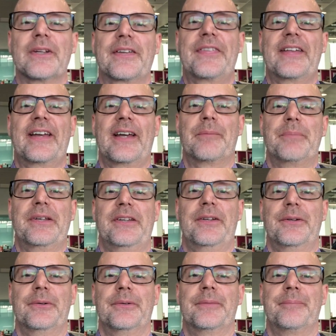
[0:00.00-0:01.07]
let that happen to
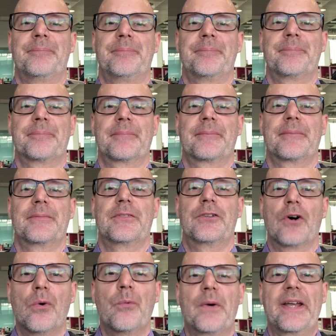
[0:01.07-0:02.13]
you.
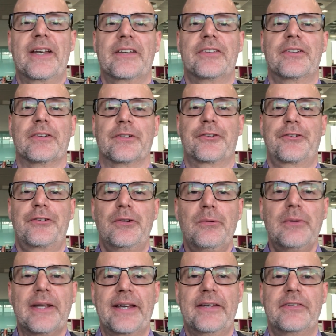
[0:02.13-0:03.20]
Don't wait until it's too
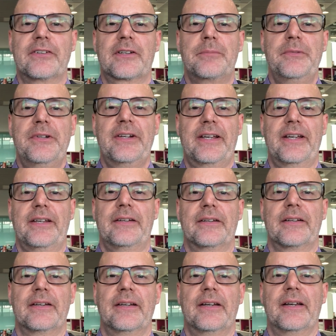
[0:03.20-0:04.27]
late to communicate.
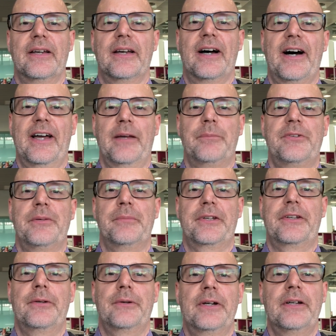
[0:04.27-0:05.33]
Hi, I'm Timmy
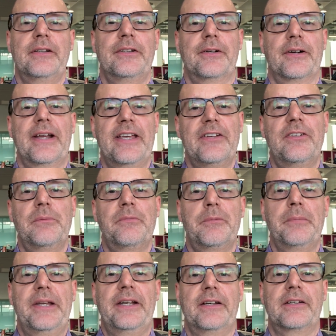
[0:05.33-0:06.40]
Kuga, your ASIMS
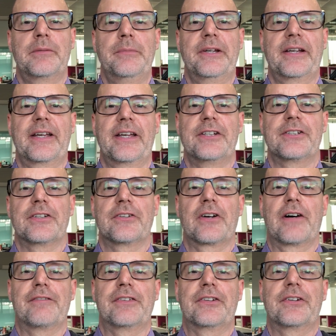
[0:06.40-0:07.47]
Media and Communications
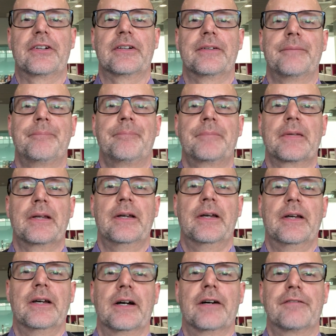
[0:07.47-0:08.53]
Officer.
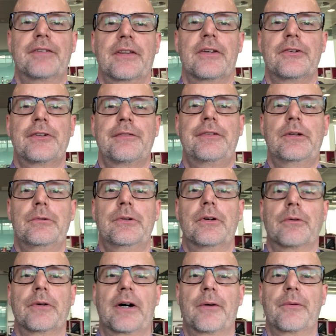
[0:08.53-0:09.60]
For those of you who
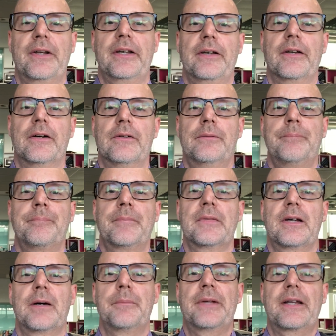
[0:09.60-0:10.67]
don't already know,
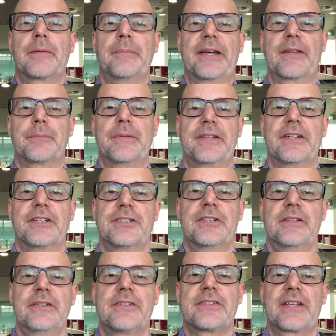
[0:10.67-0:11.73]
I'm not a
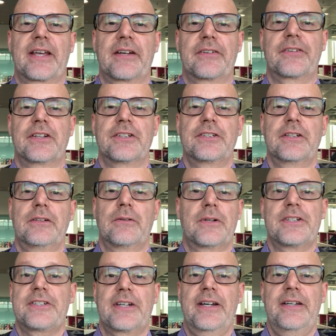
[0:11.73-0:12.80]
mathematician, statistician, or a
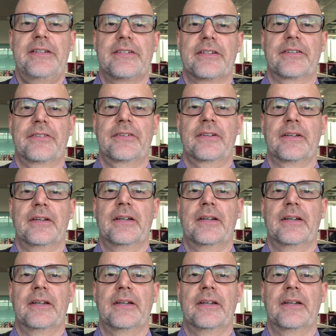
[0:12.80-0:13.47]
scientist.